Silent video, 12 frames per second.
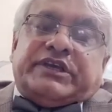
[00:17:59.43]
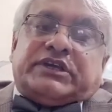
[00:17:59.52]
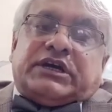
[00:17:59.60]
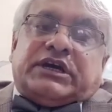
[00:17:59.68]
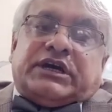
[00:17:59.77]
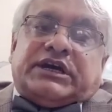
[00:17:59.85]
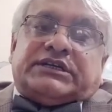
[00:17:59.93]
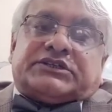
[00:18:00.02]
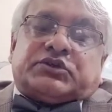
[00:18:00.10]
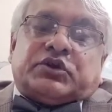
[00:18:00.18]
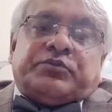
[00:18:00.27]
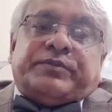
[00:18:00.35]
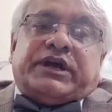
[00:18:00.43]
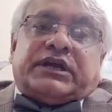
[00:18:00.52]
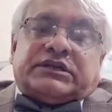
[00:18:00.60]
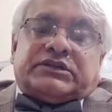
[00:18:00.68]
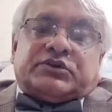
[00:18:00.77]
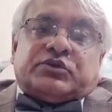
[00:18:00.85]
which should
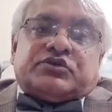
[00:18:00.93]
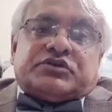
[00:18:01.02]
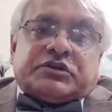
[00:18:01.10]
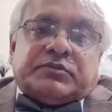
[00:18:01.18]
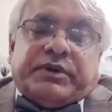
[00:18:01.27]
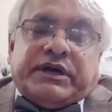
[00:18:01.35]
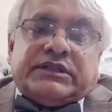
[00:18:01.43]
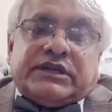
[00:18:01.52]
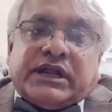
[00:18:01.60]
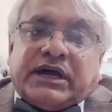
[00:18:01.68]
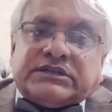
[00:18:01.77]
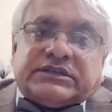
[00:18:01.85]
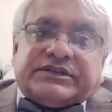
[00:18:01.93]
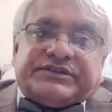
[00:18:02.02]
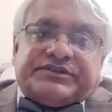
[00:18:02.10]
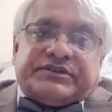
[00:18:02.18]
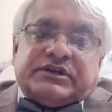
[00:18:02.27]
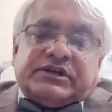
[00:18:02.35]
be understood by the
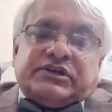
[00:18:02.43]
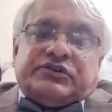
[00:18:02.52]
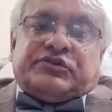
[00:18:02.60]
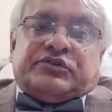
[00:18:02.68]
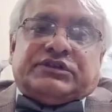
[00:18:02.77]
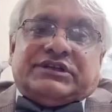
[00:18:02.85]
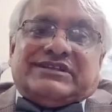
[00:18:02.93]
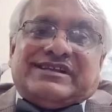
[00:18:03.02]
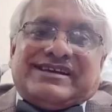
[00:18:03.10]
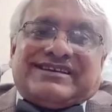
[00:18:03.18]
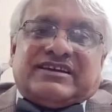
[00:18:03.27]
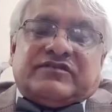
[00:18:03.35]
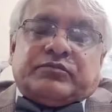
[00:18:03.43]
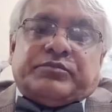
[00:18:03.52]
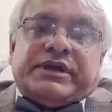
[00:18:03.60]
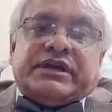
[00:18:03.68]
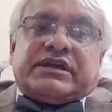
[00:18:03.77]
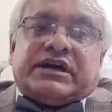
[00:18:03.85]
learners so that they can
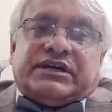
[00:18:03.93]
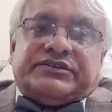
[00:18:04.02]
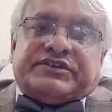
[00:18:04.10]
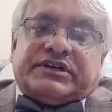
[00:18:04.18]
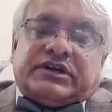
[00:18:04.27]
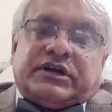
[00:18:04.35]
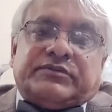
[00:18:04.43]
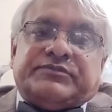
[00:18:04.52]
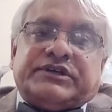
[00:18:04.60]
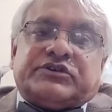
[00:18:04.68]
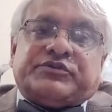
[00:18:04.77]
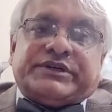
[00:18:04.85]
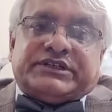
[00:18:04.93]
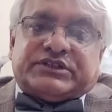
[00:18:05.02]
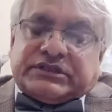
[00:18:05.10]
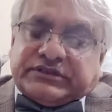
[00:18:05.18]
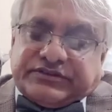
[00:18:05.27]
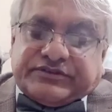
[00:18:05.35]
make answer of their
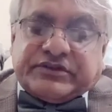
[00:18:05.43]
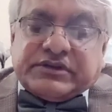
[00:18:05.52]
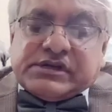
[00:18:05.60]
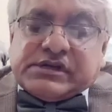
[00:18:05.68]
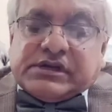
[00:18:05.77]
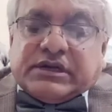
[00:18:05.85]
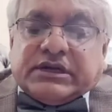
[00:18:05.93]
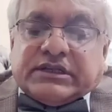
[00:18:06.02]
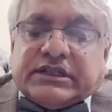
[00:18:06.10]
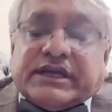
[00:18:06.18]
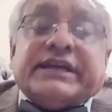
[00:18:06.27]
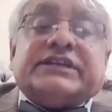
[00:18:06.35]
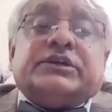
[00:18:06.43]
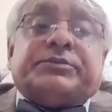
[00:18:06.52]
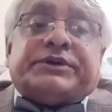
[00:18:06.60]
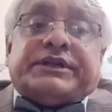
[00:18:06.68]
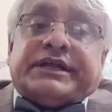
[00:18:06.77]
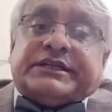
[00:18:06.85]
questions in the
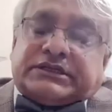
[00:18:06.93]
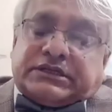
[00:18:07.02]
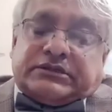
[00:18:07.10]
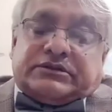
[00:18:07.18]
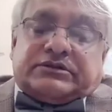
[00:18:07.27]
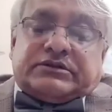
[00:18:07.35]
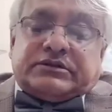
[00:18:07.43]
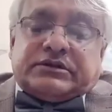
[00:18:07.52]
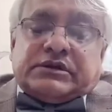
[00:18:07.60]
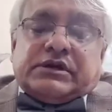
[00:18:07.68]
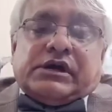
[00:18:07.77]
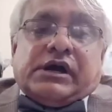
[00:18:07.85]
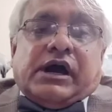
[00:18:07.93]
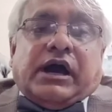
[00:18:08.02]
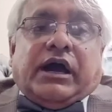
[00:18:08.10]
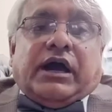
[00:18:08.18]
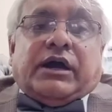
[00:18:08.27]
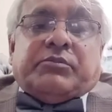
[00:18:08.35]
examination.
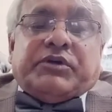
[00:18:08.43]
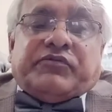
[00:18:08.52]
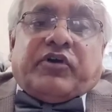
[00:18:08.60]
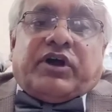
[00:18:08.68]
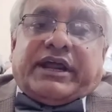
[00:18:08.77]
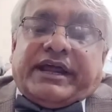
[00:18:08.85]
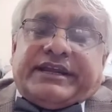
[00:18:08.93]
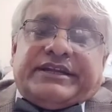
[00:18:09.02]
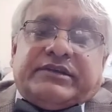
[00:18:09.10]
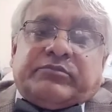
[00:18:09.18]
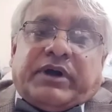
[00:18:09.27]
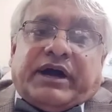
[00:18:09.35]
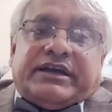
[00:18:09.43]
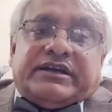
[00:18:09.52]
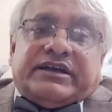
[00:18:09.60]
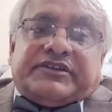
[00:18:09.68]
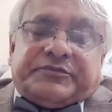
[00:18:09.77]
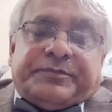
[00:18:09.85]
Before ending
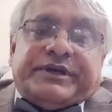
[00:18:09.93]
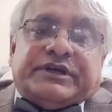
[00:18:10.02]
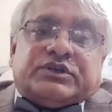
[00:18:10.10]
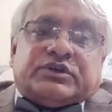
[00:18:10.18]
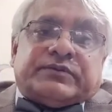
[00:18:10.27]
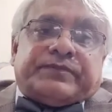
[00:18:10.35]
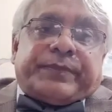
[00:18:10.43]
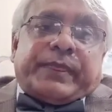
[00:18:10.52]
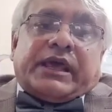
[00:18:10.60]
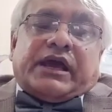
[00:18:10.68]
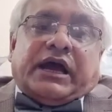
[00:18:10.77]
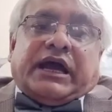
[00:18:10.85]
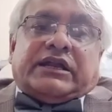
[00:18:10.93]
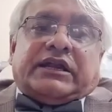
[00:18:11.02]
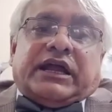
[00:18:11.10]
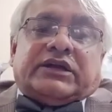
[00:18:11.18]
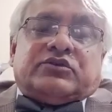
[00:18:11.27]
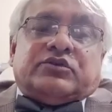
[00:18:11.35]
my speech,
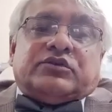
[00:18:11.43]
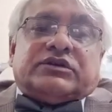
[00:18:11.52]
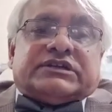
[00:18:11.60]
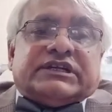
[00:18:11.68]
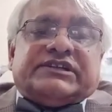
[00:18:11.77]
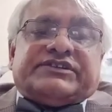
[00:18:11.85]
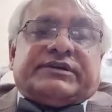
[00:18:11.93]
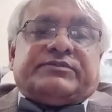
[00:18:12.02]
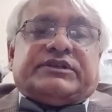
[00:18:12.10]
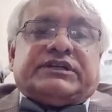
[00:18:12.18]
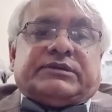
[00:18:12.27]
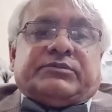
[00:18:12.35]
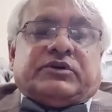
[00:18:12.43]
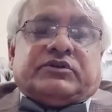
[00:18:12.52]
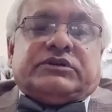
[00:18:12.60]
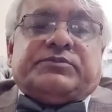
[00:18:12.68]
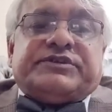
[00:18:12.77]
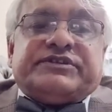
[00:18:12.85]
I'd like to tell something
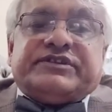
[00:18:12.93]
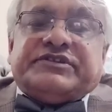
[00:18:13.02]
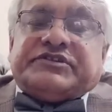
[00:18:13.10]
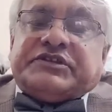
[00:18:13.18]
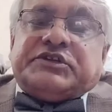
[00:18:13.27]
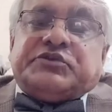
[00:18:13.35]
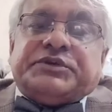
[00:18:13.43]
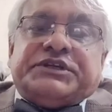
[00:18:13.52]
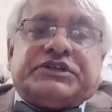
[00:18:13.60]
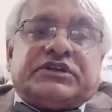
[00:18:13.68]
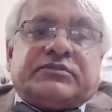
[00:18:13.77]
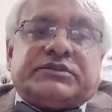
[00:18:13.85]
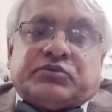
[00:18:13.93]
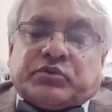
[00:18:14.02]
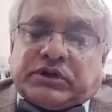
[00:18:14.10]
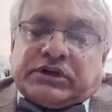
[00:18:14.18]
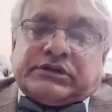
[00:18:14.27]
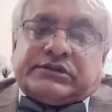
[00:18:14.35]
about the present situation of the
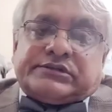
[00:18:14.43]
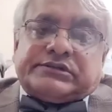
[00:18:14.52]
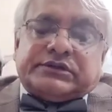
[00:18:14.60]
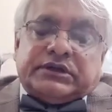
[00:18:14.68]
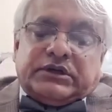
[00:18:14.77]
world.